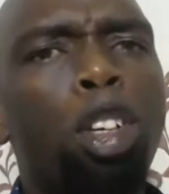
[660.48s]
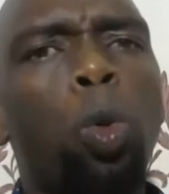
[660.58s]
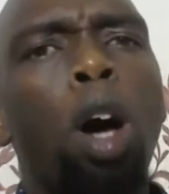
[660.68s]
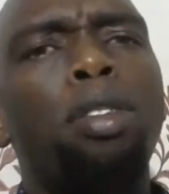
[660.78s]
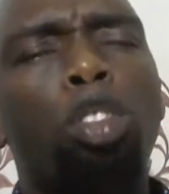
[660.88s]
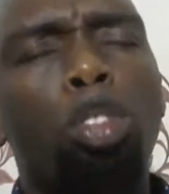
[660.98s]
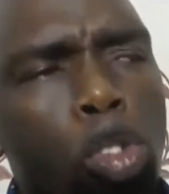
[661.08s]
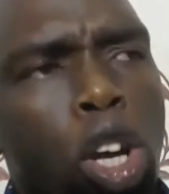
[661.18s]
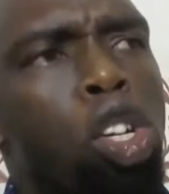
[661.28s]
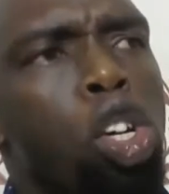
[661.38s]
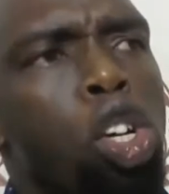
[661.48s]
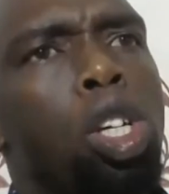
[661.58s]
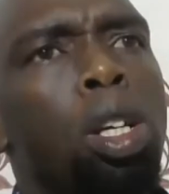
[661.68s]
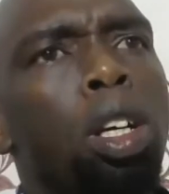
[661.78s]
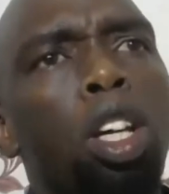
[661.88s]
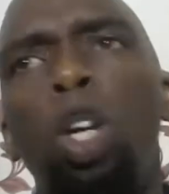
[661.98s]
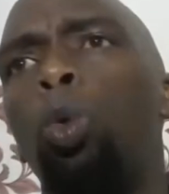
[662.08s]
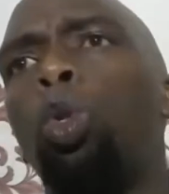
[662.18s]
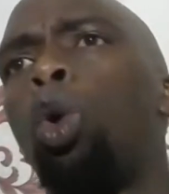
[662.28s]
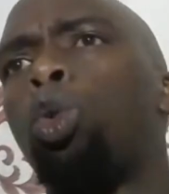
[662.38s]
it was a strategy. He
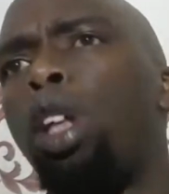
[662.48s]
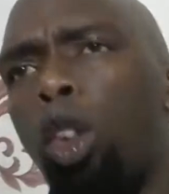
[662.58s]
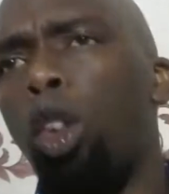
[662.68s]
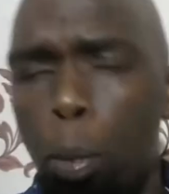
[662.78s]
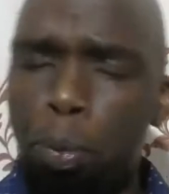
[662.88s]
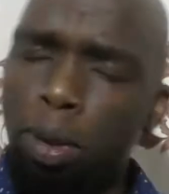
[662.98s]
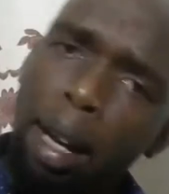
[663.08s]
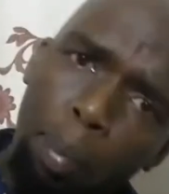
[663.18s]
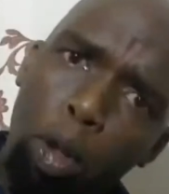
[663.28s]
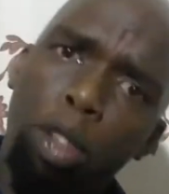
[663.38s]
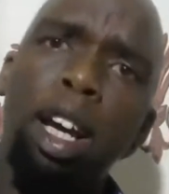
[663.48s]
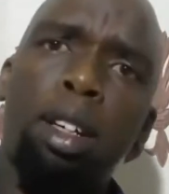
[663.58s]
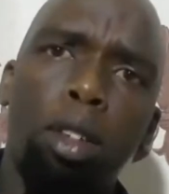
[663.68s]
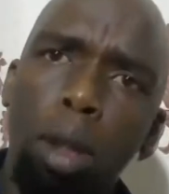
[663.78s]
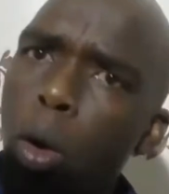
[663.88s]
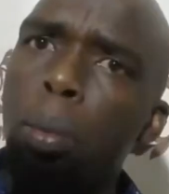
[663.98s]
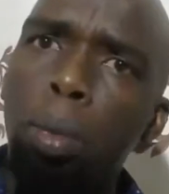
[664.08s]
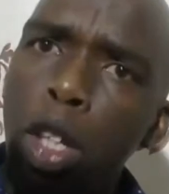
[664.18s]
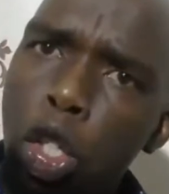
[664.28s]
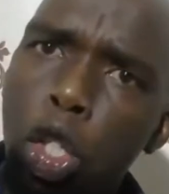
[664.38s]
would go to the ropes and protect, you
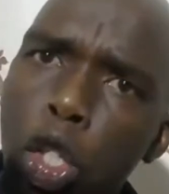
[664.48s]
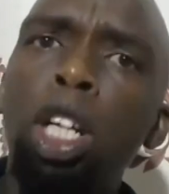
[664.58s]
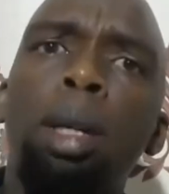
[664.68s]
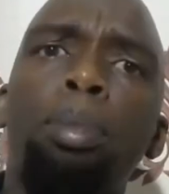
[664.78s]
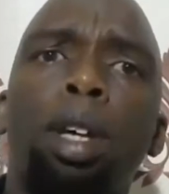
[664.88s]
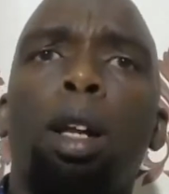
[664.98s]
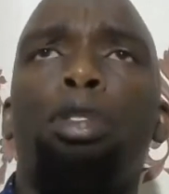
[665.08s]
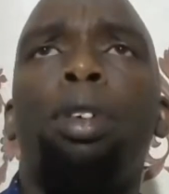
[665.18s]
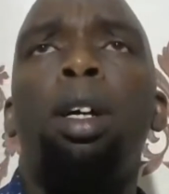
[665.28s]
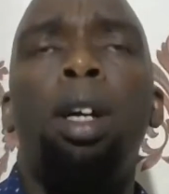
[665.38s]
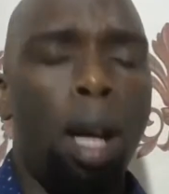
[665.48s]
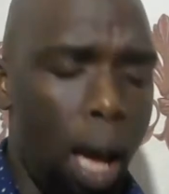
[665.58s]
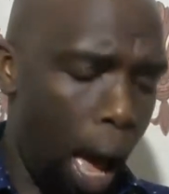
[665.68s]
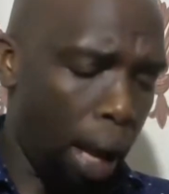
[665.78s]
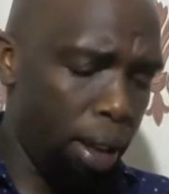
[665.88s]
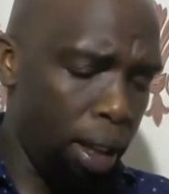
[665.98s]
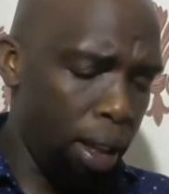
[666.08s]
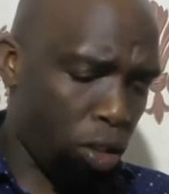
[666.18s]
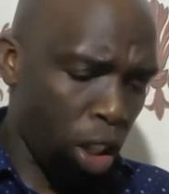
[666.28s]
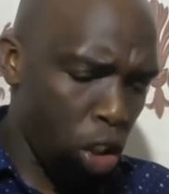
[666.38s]
know, shield himself. And
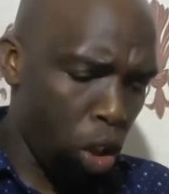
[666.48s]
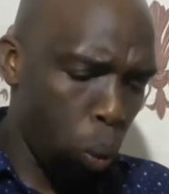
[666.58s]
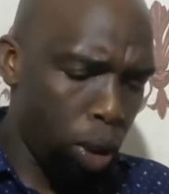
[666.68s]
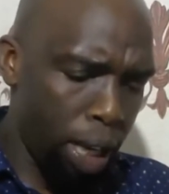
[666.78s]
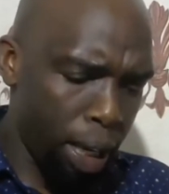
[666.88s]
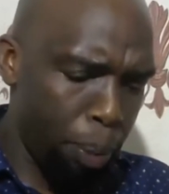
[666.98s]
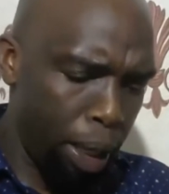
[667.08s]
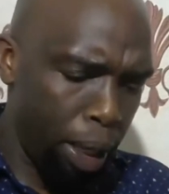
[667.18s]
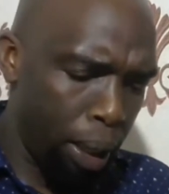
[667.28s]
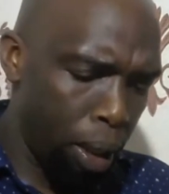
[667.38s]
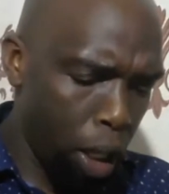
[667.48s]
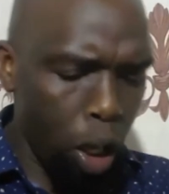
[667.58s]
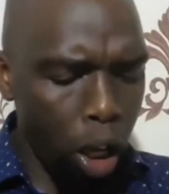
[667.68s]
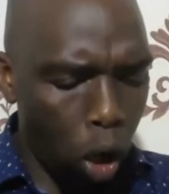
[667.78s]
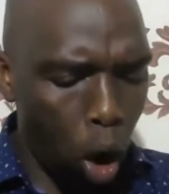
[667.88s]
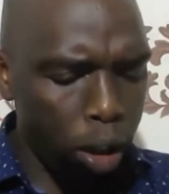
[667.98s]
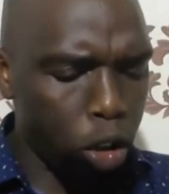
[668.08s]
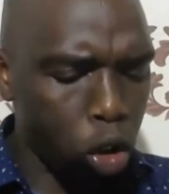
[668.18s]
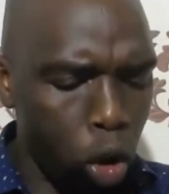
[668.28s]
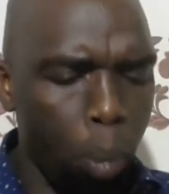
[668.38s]
this strategy would later be, he called
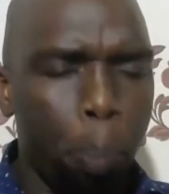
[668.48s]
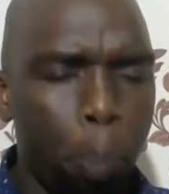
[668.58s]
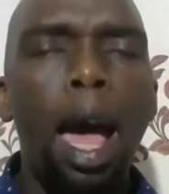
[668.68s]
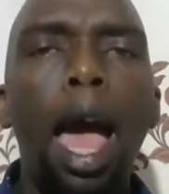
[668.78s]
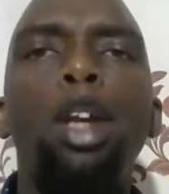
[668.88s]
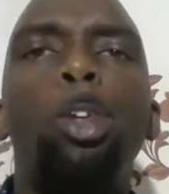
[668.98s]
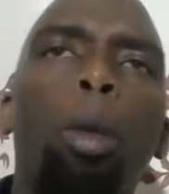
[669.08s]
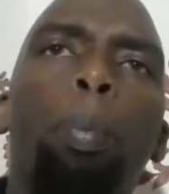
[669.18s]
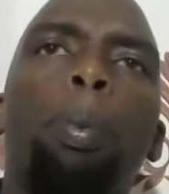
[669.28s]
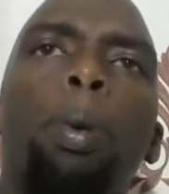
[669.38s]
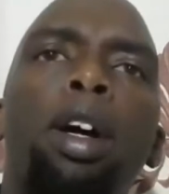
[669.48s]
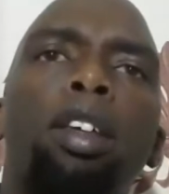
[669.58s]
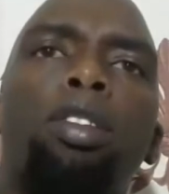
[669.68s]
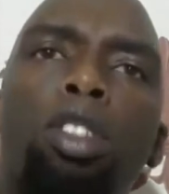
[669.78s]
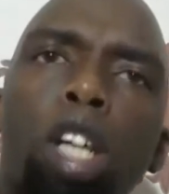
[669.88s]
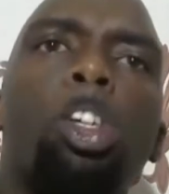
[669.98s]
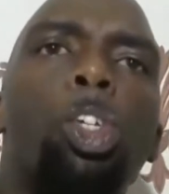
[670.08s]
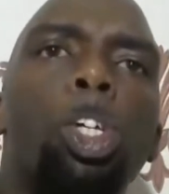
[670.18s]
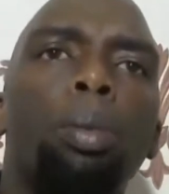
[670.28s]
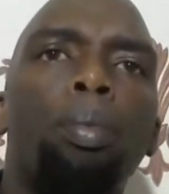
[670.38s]
it rope adopt
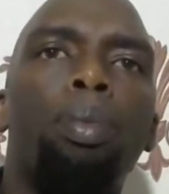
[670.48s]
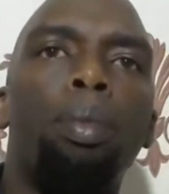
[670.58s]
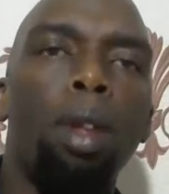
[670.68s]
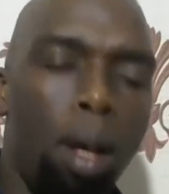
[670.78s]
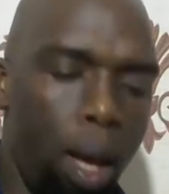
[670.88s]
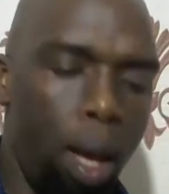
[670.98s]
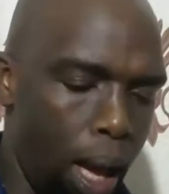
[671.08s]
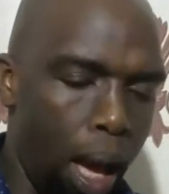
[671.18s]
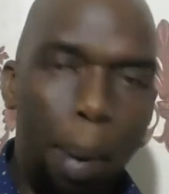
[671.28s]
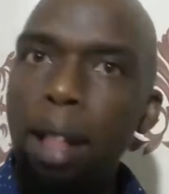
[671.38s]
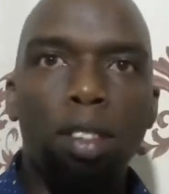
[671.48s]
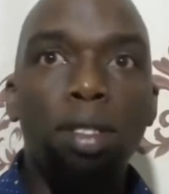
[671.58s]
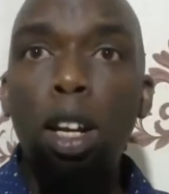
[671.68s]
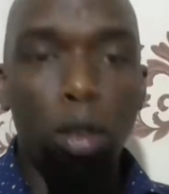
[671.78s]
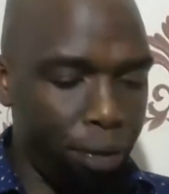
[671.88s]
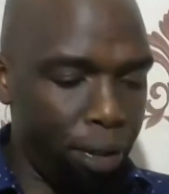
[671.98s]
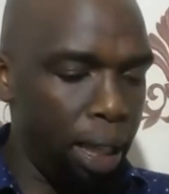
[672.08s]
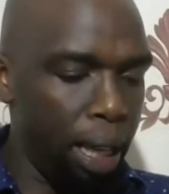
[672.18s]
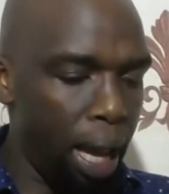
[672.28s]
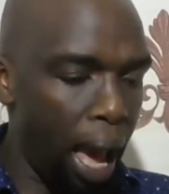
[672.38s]
strategy. By the start of
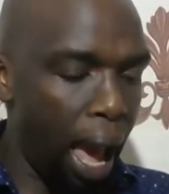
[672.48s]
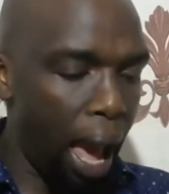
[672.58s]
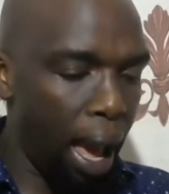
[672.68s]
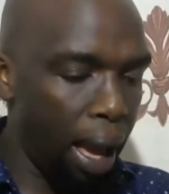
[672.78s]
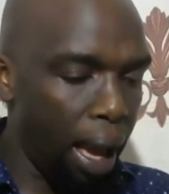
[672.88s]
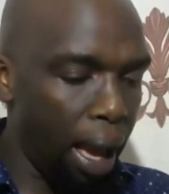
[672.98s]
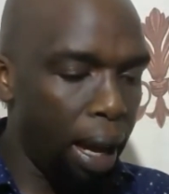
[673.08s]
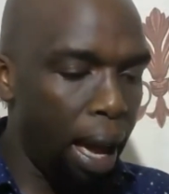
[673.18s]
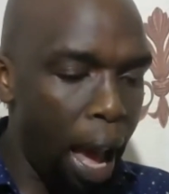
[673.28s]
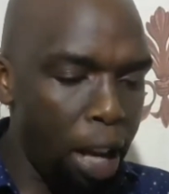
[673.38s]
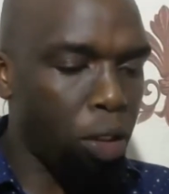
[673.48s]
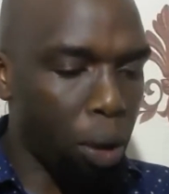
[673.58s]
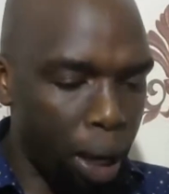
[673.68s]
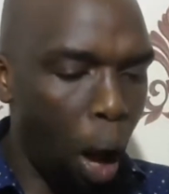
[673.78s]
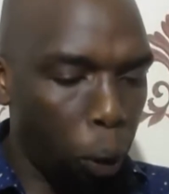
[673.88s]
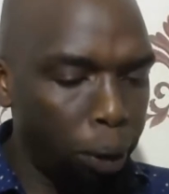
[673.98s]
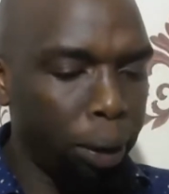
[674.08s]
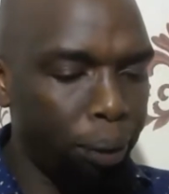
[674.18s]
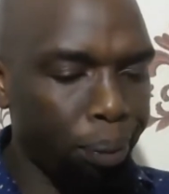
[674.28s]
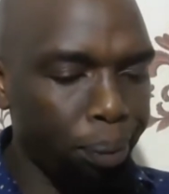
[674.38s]
the eighth round,